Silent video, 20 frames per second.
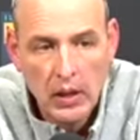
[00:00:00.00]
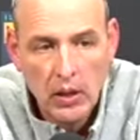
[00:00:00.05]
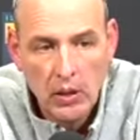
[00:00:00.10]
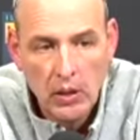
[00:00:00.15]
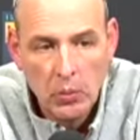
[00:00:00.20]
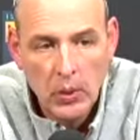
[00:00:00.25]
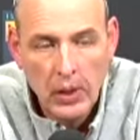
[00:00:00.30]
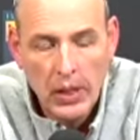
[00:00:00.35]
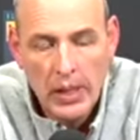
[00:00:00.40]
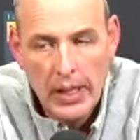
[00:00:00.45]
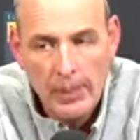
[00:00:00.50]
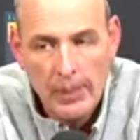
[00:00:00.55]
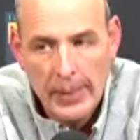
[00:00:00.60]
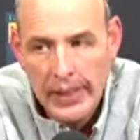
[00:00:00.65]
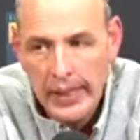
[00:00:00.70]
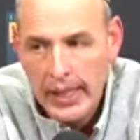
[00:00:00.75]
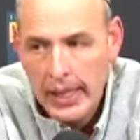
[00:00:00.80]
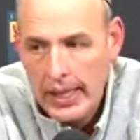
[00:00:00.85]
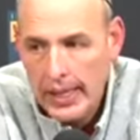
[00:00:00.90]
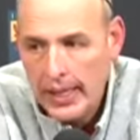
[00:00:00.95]
Well, I
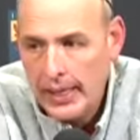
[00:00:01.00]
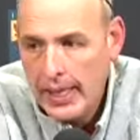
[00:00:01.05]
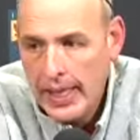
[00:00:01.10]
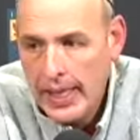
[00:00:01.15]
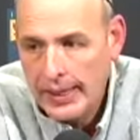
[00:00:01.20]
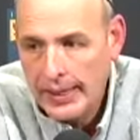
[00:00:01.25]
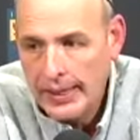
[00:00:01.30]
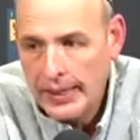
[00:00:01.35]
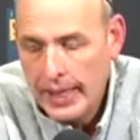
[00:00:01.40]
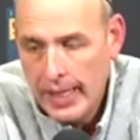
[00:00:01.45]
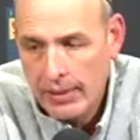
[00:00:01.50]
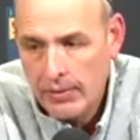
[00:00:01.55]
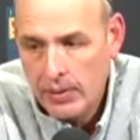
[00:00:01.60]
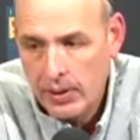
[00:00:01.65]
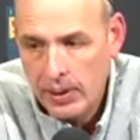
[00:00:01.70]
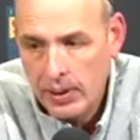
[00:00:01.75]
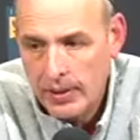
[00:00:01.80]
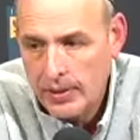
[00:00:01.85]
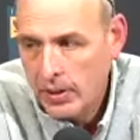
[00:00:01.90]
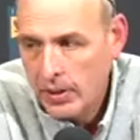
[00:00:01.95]
mean, I've
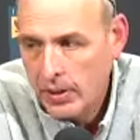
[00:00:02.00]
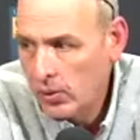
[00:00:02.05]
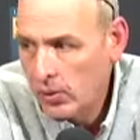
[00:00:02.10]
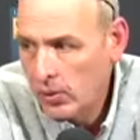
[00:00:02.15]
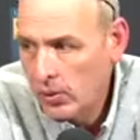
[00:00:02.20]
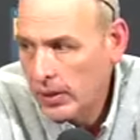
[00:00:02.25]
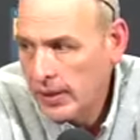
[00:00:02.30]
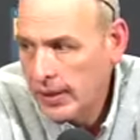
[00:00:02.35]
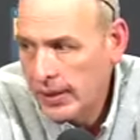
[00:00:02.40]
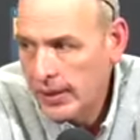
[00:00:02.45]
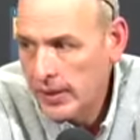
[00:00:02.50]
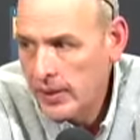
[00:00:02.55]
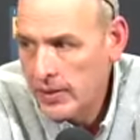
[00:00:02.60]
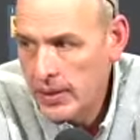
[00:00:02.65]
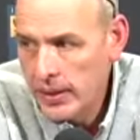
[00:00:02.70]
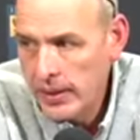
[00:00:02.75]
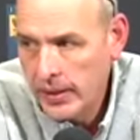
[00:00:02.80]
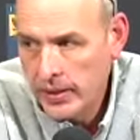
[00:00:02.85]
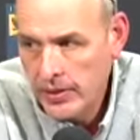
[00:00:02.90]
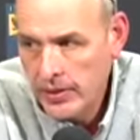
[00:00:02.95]
already told our kids
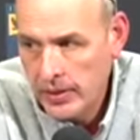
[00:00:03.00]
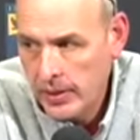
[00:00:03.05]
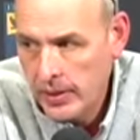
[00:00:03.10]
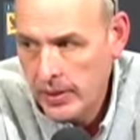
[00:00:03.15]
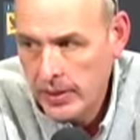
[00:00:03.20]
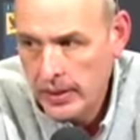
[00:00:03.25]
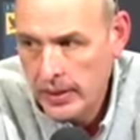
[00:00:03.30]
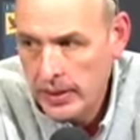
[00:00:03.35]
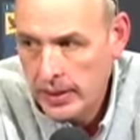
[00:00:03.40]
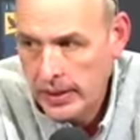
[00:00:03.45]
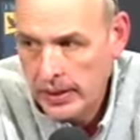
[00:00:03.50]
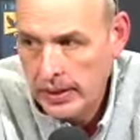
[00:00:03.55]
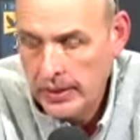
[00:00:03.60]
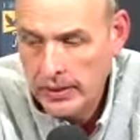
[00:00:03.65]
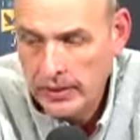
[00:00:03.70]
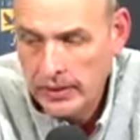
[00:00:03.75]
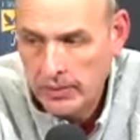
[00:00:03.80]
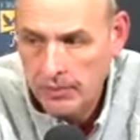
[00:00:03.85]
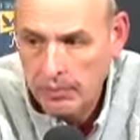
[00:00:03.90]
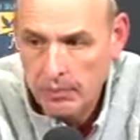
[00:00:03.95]
this,
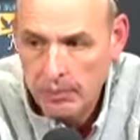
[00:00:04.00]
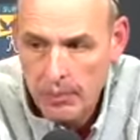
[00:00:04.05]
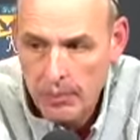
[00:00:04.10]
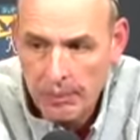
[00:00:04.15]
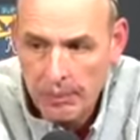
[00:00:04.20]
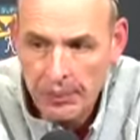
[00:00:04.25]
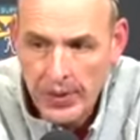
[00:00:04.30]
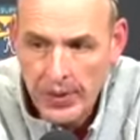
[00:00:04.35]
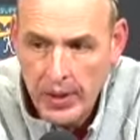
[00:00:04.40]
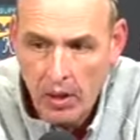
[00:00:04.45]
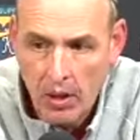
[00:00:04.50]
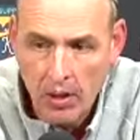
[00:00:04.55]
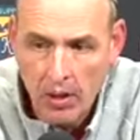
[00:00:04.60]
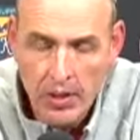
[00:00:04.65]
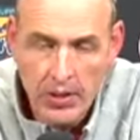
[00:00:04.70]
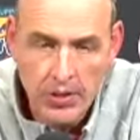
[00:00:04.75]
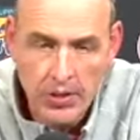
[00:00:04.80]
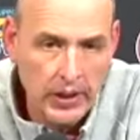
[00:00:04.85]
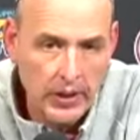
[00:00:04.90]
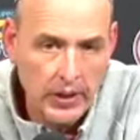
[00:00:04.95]
and the
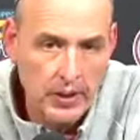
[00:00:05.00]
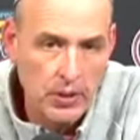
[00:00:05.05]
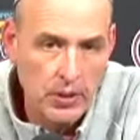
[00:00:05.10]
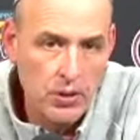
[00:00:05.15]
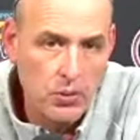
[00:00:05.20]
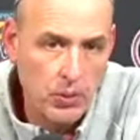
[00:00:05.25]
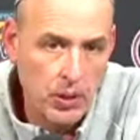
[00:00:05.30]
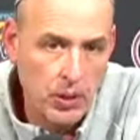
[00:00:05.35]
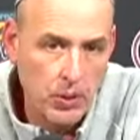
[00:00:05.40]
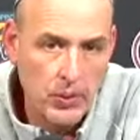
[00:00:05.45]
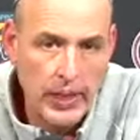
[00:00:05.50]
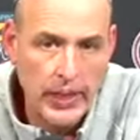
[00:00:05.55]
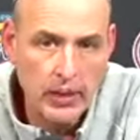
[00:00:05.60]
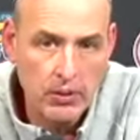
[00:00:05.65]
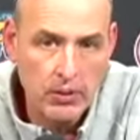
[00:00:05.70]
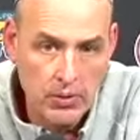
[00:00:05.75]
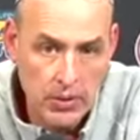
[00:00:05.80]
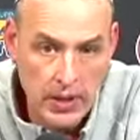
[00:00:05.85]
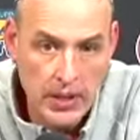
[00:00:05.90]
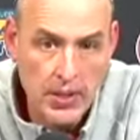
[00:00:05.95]
hardest thing to do is win a
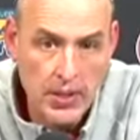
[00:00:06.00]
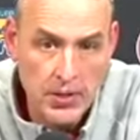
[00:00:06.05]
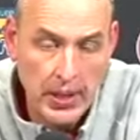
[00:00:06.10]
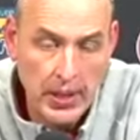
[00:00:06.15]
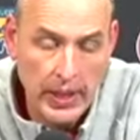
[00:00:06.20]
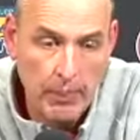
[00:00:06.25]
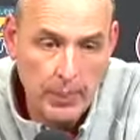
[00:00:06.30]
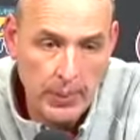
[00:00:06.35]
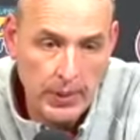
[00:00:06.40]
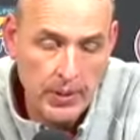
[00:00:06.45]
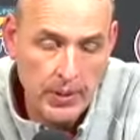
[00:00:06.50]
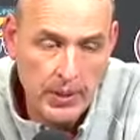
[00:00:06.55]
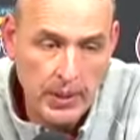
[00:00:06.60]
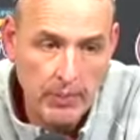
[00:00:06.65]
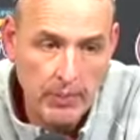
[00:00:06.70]
regular season championship.